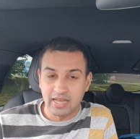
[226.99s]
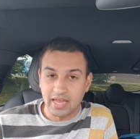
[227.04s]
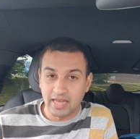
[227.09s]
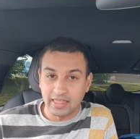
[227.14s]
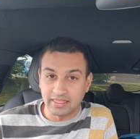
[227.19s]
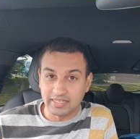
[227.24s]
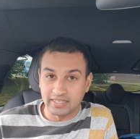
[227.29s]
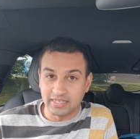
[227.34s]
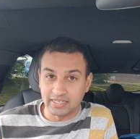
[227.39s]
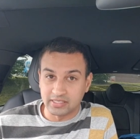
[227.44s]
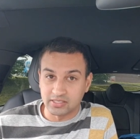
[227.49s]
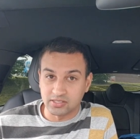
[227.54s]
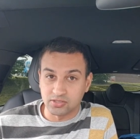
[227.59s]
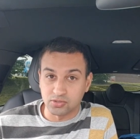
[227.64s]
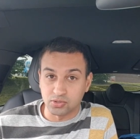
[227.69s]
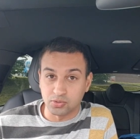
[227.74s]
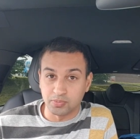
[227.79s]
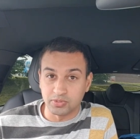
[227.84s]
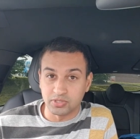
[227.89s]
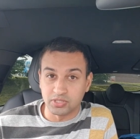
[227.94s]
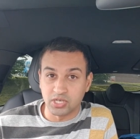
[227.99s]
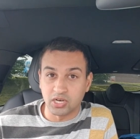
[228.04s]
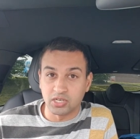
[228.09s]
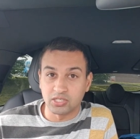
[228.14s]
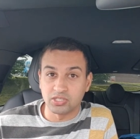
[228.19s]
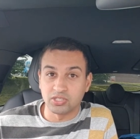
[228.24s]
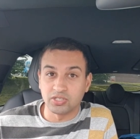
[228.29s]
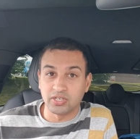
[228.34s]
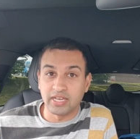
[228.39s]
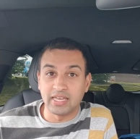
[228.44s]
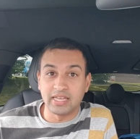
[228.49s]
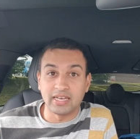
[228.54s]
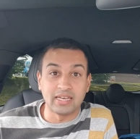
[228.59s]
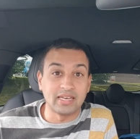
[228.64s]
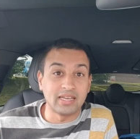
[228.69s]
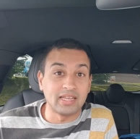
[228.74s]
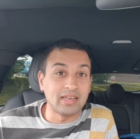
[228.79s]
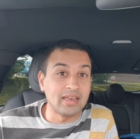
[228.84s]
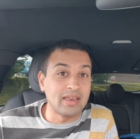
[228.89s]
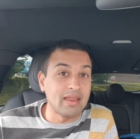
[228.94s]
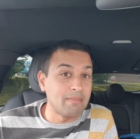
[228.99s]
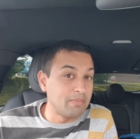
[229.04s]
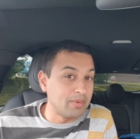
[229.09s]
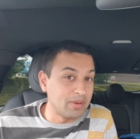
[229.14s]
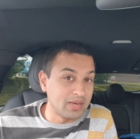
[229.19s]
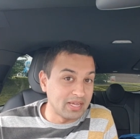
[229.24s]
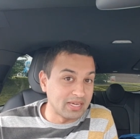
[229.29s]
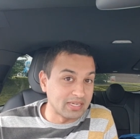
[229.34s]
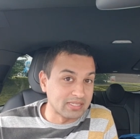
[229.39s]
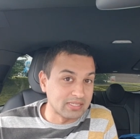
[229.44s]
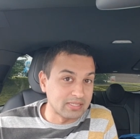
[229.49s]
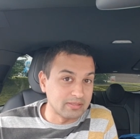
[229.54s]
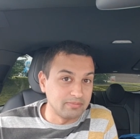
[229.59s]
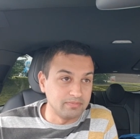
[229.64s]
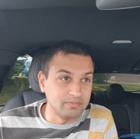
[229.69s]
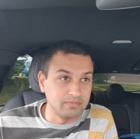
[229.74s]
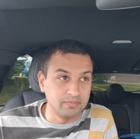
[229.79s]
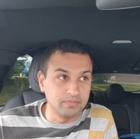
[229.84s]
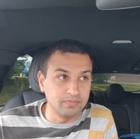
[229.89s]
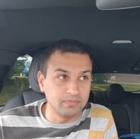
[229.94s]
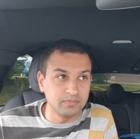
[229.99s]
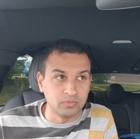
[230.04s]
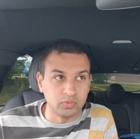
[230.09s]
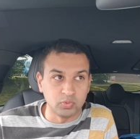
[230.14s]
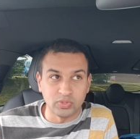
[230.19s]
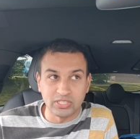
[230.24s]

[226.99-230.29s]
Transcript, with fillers: and the next supercharger in Nebbenes,